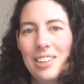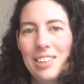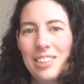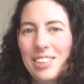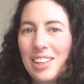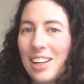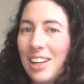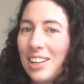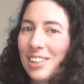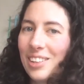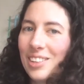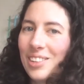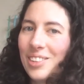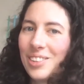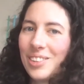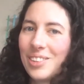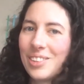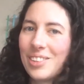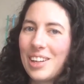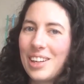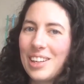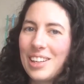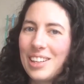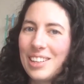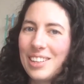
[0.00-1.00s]
It's kind of cool,
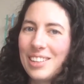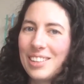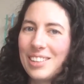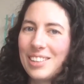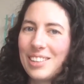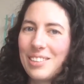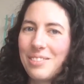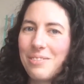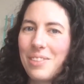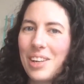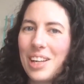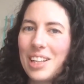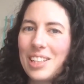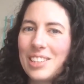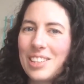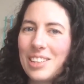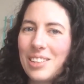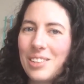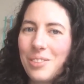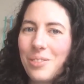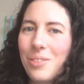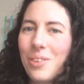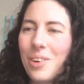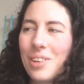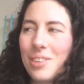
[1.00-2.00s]
right?
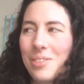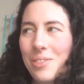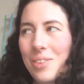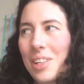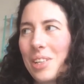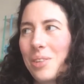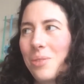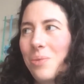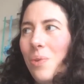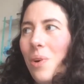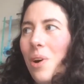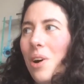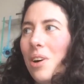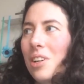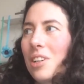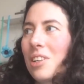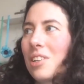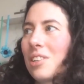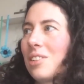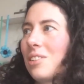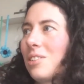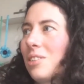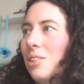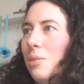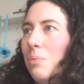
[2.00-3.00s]
Imagine when you
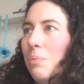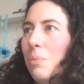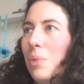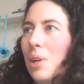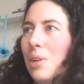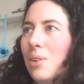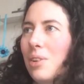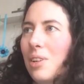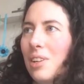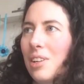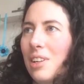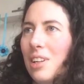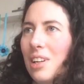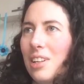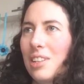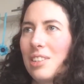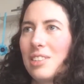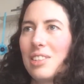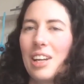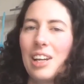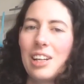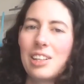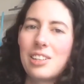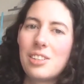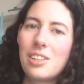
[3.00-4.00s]
walk to the mirror that
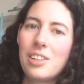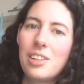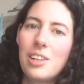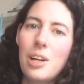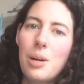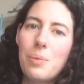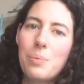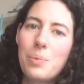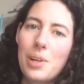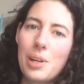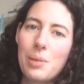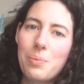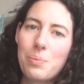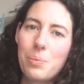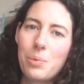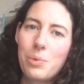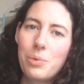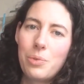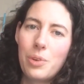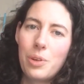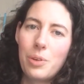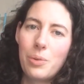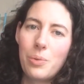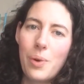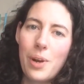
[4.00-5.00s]
it's actually an object
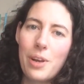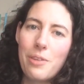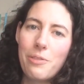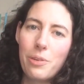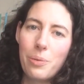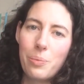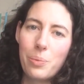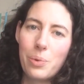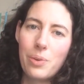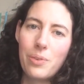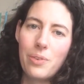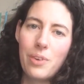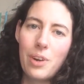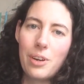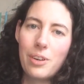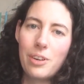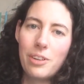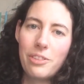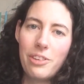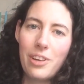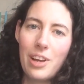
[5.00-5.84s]
moving away from you very